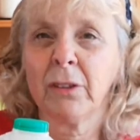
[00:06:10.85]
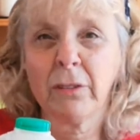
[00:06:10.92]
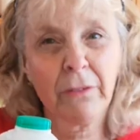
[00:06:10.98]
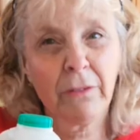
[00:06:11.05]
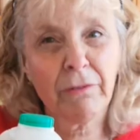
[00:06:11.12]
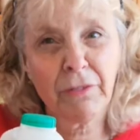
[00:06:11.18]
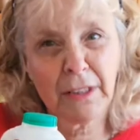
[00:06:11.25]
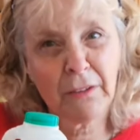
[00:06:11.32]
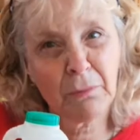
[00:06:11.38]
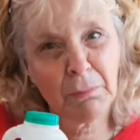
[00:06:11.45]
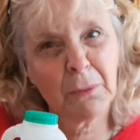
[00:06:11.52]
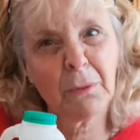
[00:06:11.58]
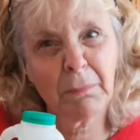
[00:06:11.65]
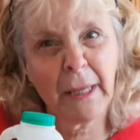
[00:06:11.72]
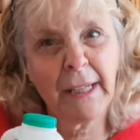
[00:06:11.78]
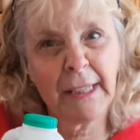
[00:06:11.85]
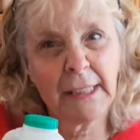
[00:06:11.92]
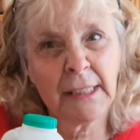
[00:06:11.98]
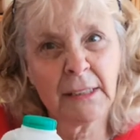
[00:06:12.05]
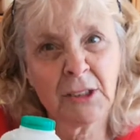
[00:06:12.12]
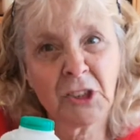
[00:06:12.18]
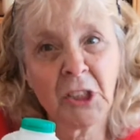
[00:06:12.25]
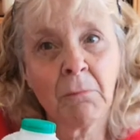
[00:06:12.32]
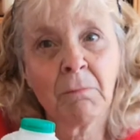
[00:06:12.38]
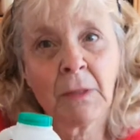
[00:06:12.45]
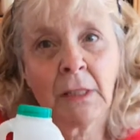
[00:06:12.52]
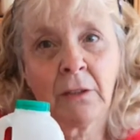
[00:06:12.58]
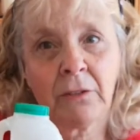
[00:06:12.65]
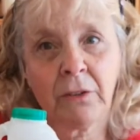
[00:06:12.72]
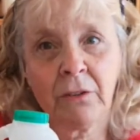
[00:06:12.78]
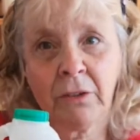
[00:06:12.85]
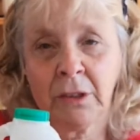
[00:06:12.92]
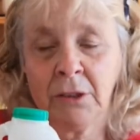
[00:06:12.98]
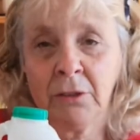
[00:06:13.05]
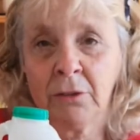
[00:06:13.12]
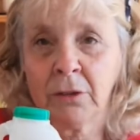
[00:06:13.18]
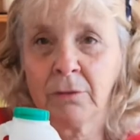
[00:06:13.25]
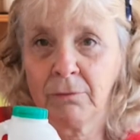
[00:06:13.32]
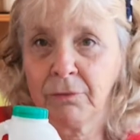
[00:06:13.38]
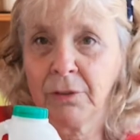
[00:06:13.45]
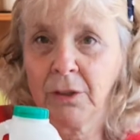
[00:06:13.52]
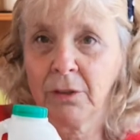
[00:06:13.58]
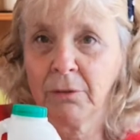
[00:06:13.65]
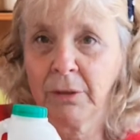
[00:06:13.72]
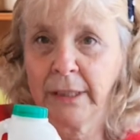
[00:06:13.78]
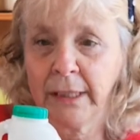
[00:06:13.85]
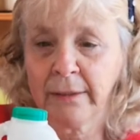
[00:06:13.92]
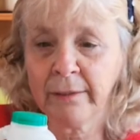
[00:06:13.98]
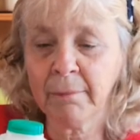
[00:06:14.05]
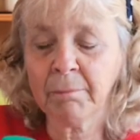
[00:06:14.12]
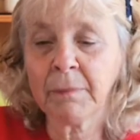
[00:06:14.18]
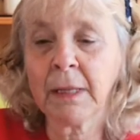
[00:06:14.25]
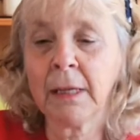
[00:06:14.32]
on the Facebook page so that you can follow it.